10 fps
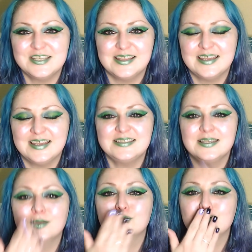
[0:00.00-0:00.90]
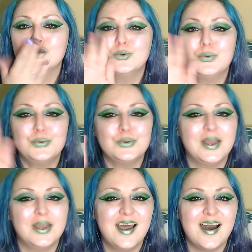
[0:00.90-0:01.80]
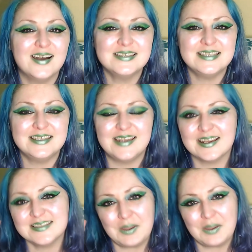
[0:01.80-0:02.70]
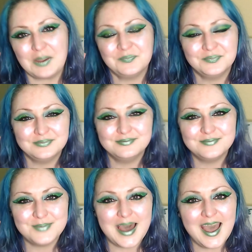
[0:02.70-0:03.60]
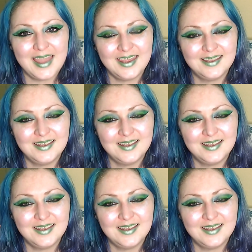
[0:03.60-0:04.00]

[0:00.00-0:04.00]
this. I'll see you next time. Bye.